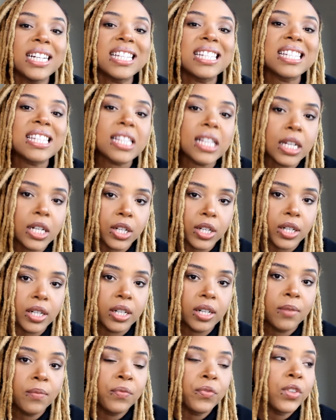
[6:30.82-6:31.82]

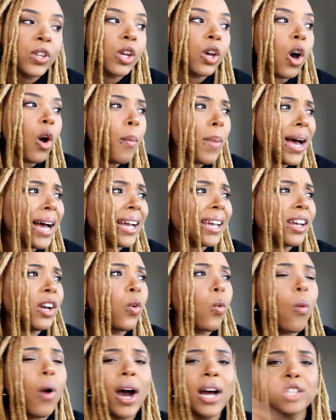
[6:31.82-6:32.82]
slender. Go back
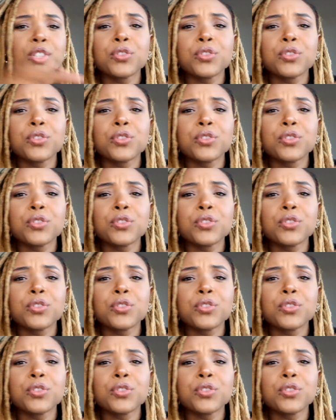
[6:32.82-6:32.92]
and watch